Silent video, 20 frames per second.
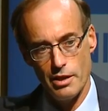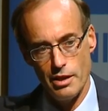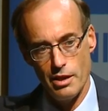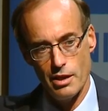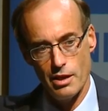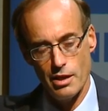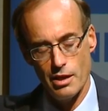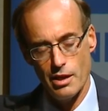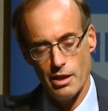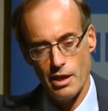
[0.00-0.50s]
I,
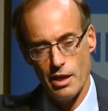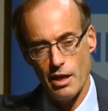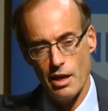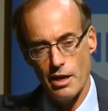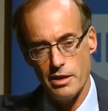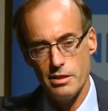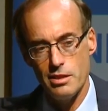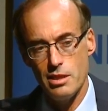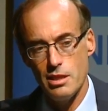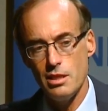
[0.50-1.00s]

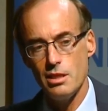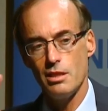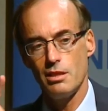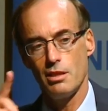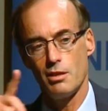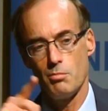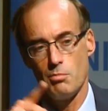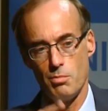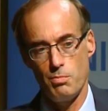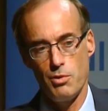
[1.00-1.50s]
I, I think
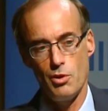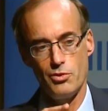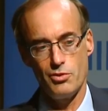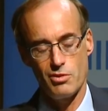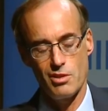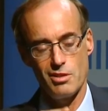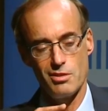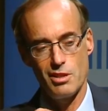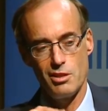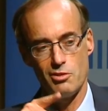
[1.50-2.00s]
there are
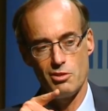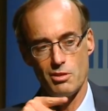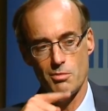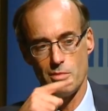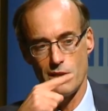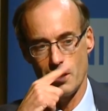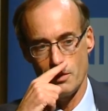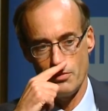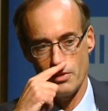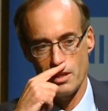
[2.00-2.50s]
post-translational
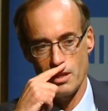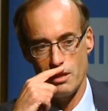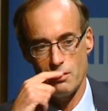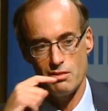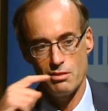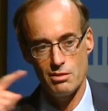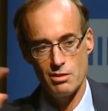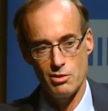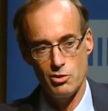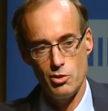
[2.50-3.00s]

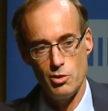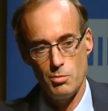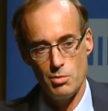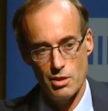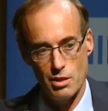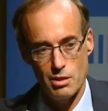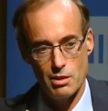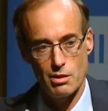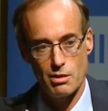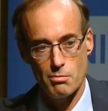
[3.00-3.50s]
modifications on
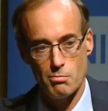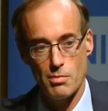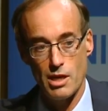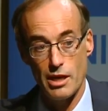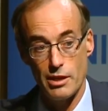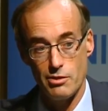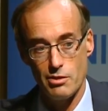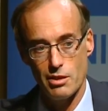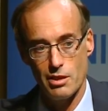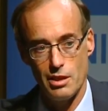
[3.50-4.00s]
tubulin that are
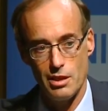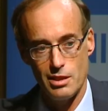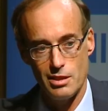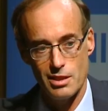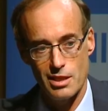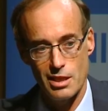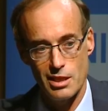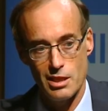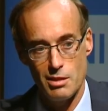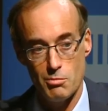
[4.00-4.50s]
modulating
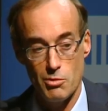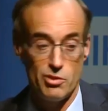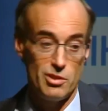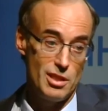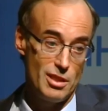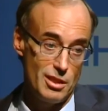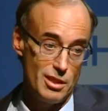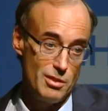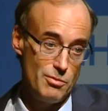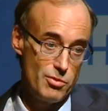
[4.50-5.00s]
dynein
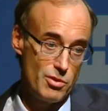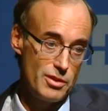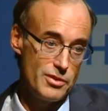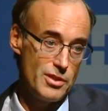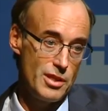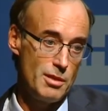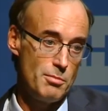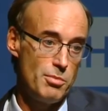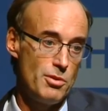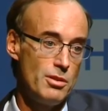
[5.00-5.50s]
motility, for
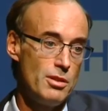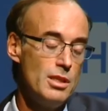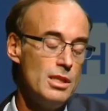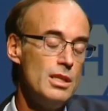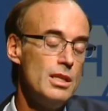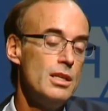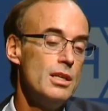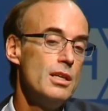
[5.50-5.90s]
example.